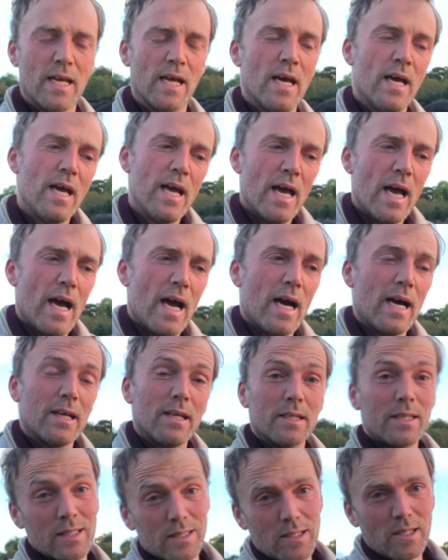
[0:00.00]
And I
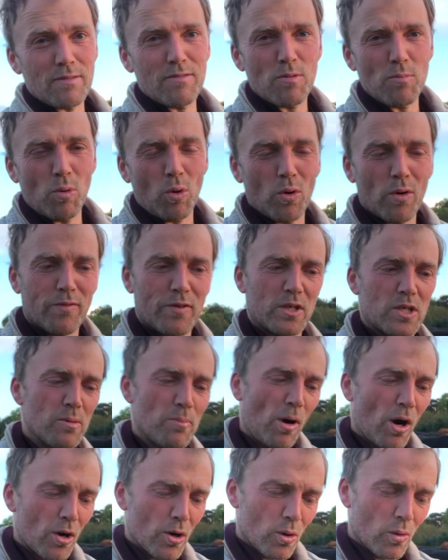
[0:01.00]
think they're giving more for
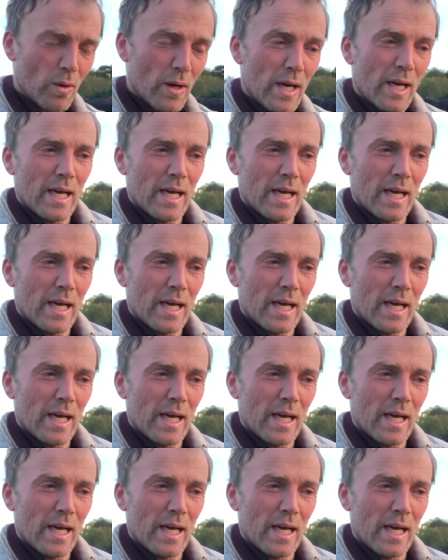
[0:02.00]
tomorrow.